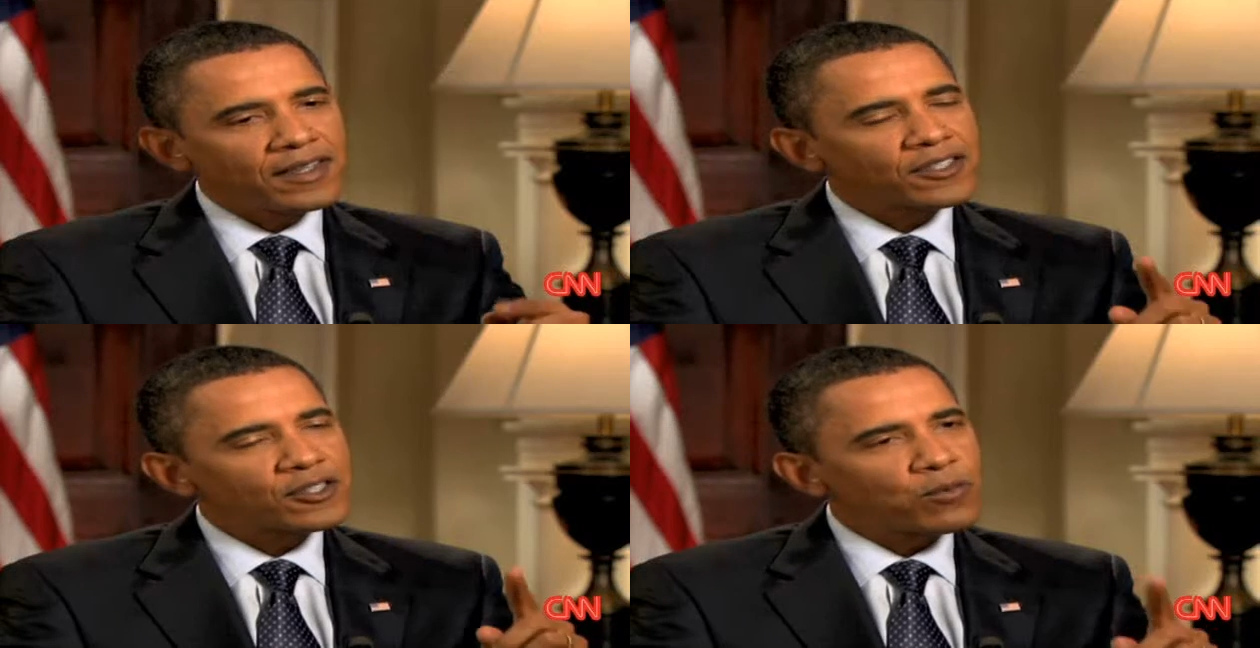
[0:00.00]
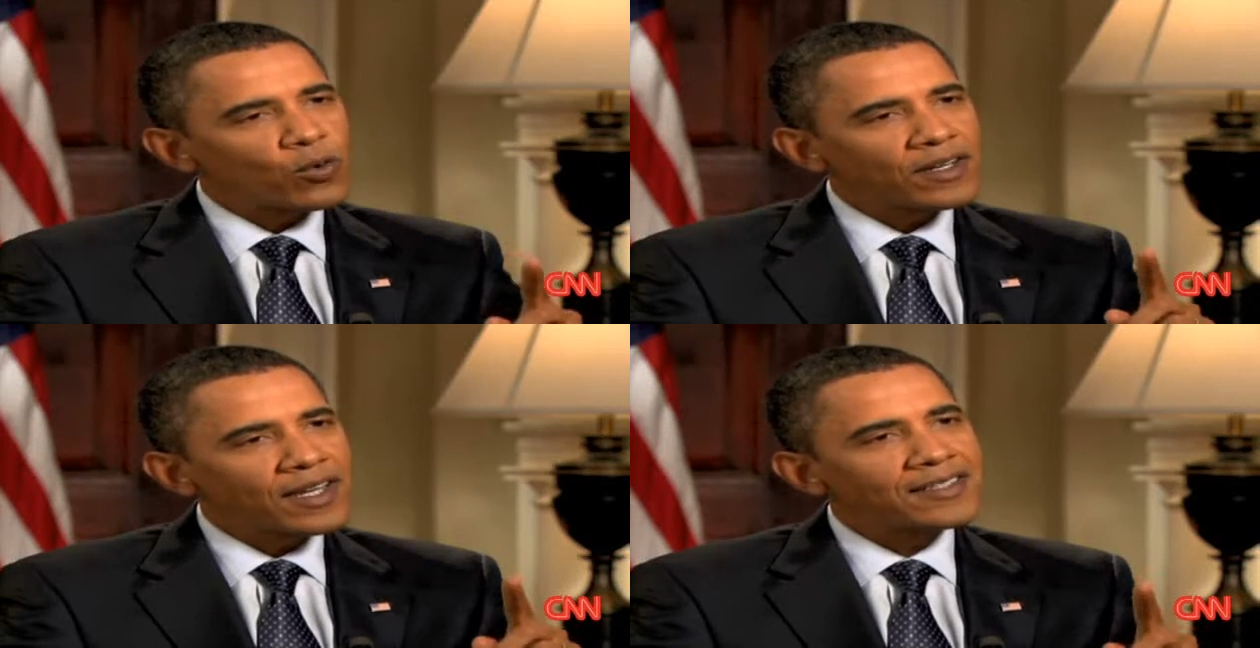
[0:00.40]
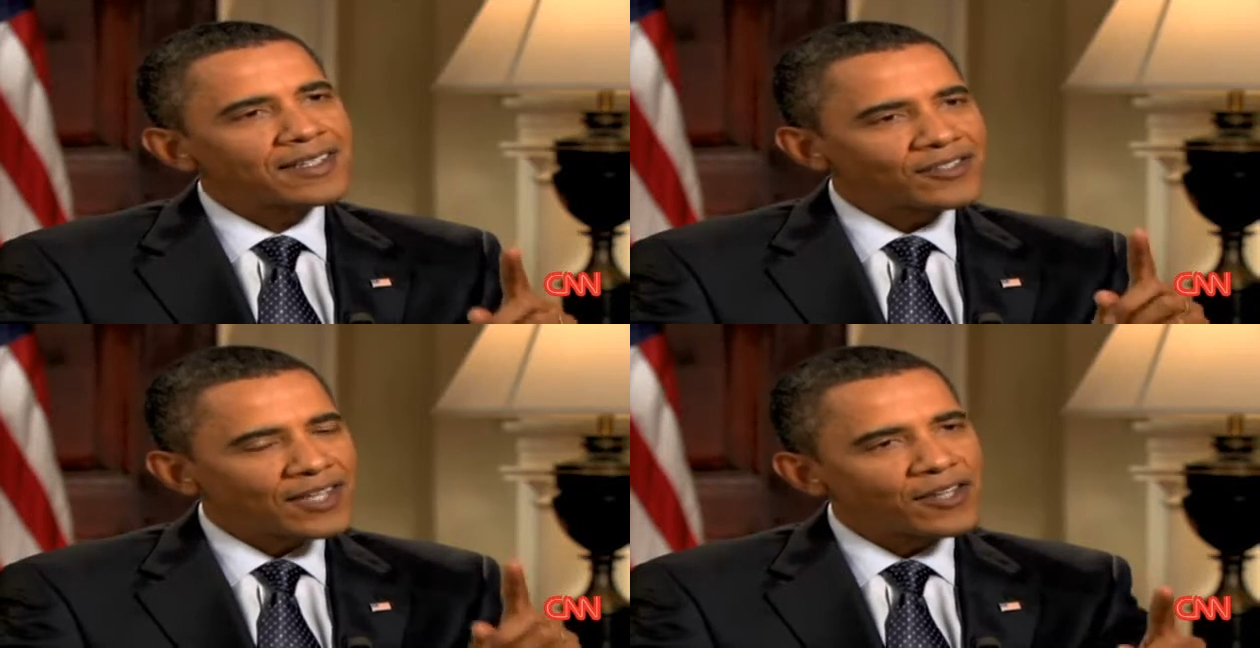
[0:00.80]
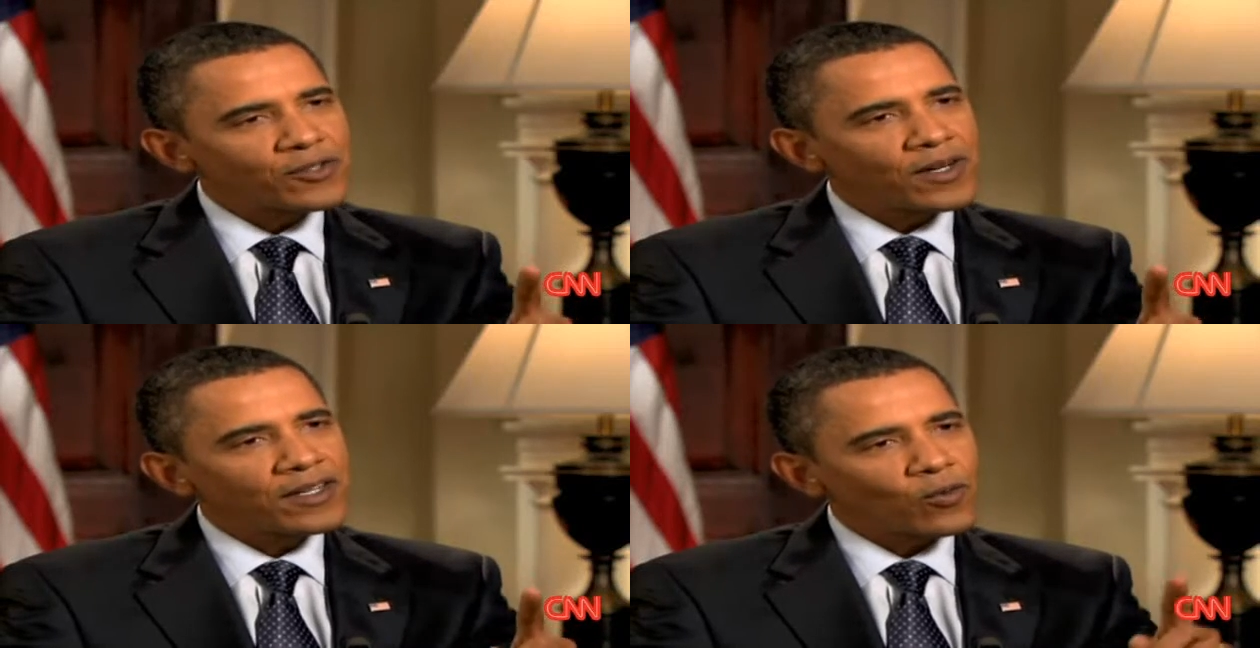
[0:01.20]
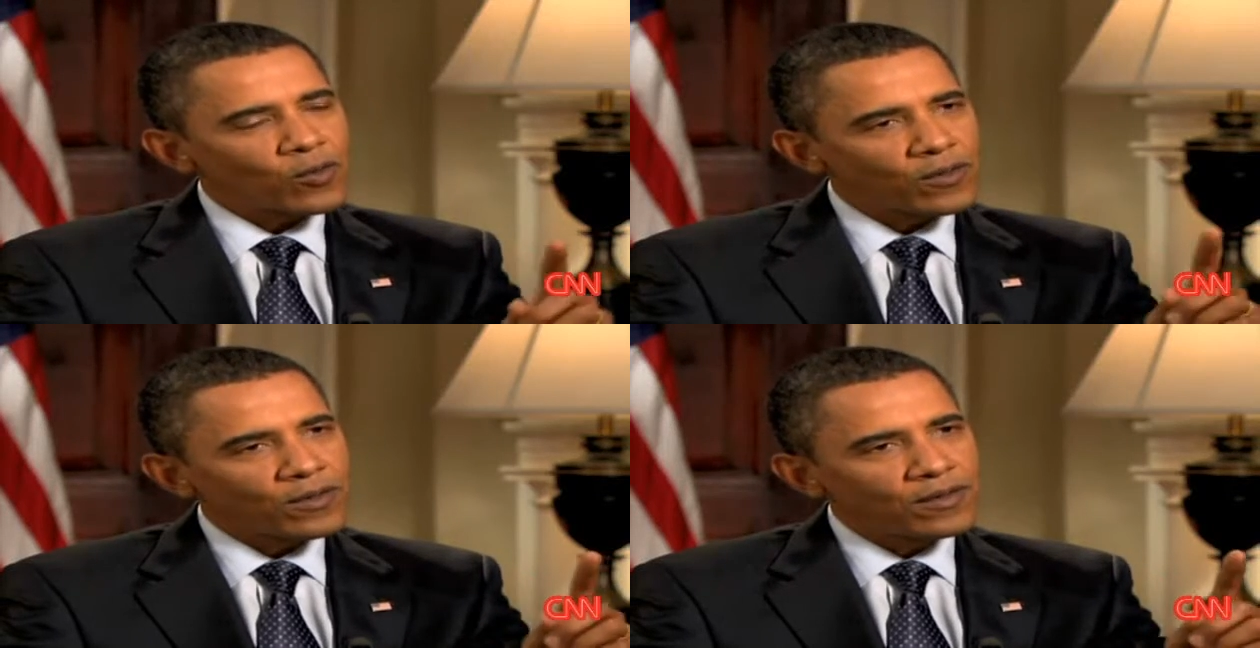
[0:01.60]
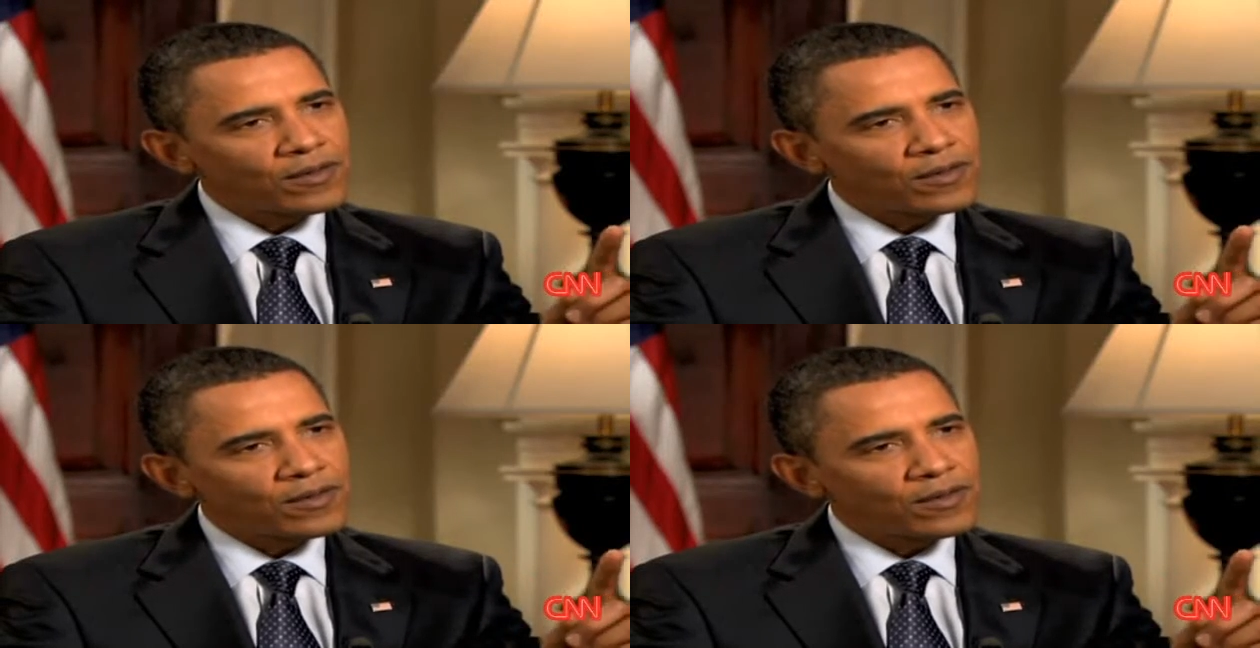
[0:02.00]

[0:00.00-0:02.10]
I think it's important not to exaggerate or